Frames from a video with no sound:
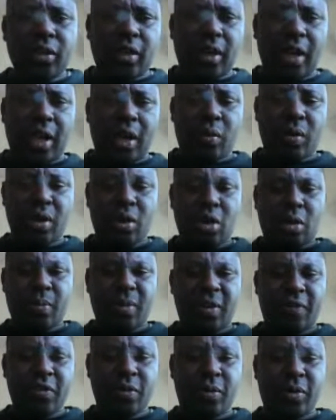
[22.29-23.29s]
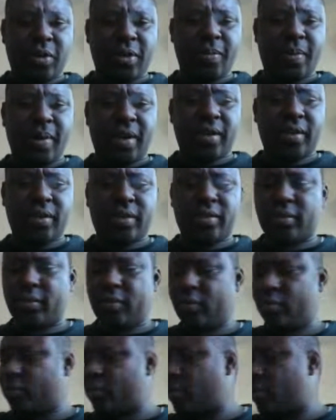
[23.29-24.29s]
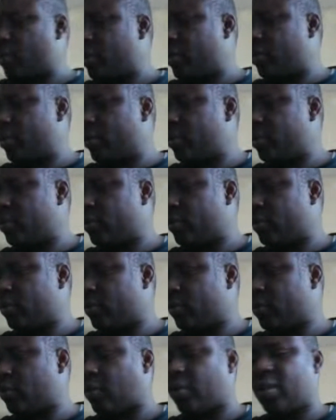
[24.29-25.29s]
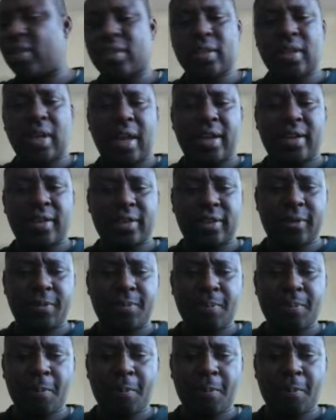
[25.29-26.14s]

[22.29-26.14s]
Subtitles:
I welcome everybody back to this class.